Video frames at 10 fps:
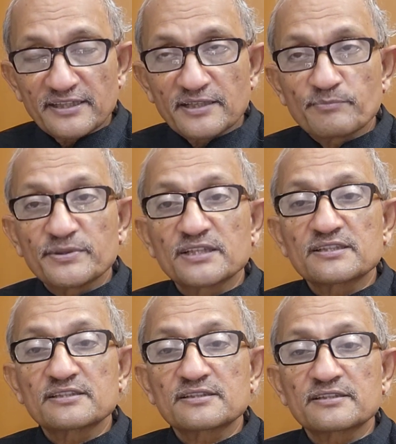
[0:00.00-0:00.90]
The
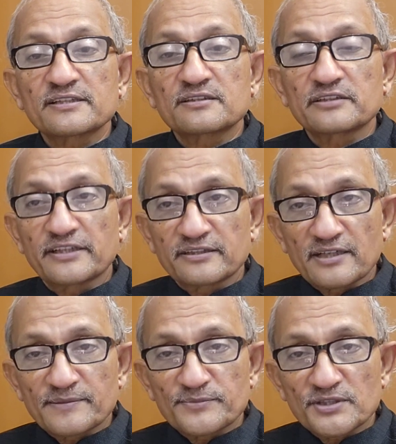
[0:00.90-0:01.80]
EPS is say 30
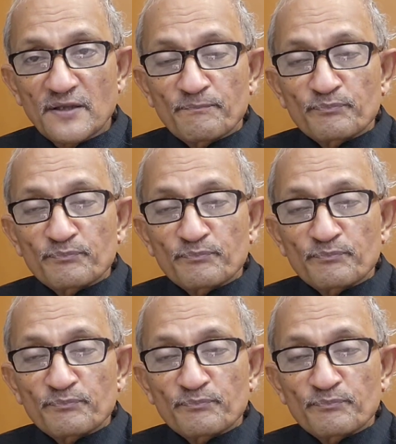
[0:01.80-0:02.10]
times.